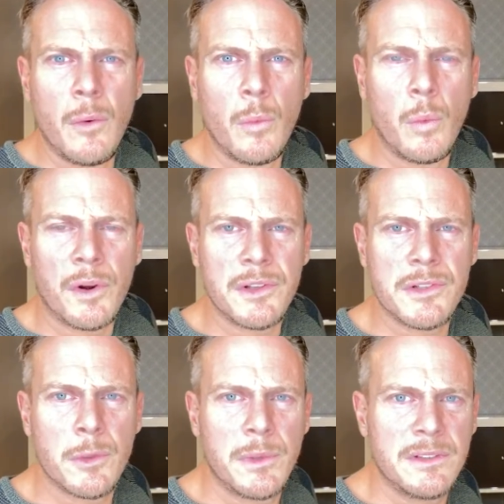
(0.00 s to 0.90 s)
What are
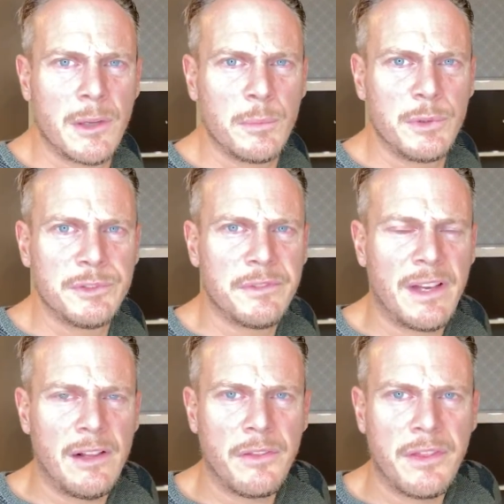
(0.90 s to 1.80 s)
some examples of
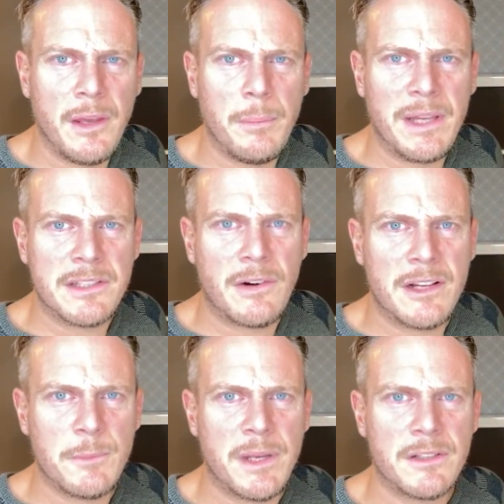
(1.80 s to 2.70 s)
healthier, better
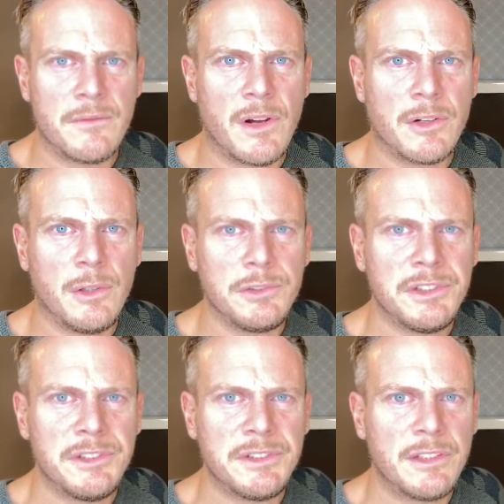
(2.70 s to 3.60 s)
aspects of our
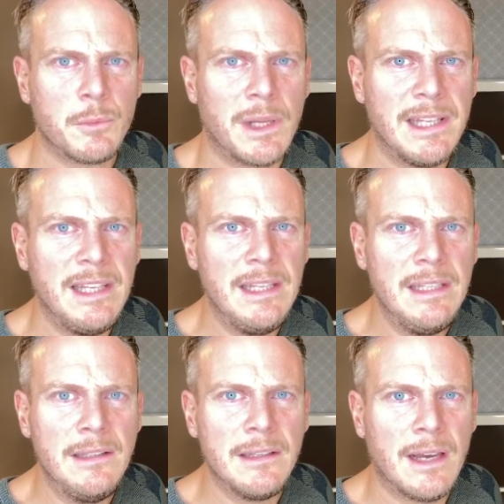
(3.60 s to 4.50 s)
cultures, says
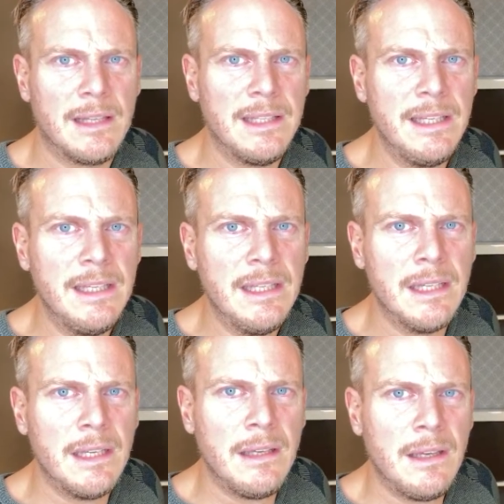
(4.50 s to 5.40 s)
Waleed Ali.
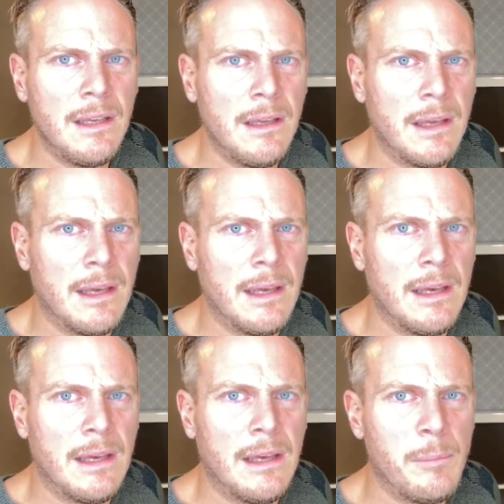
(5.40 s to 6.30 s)

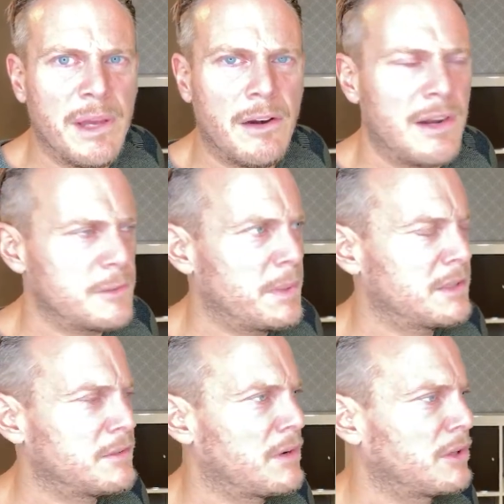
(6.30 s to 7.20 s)
Better
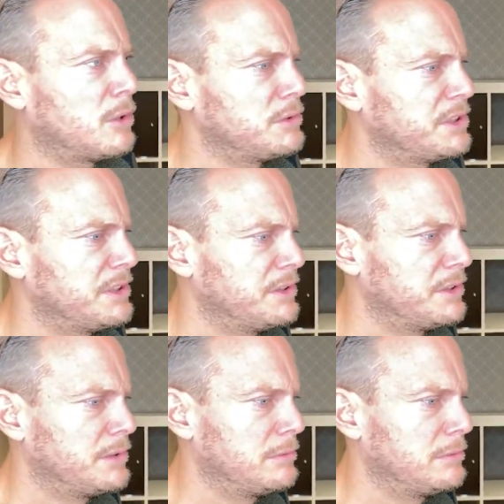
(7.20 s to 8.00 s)
aspects of our cultures.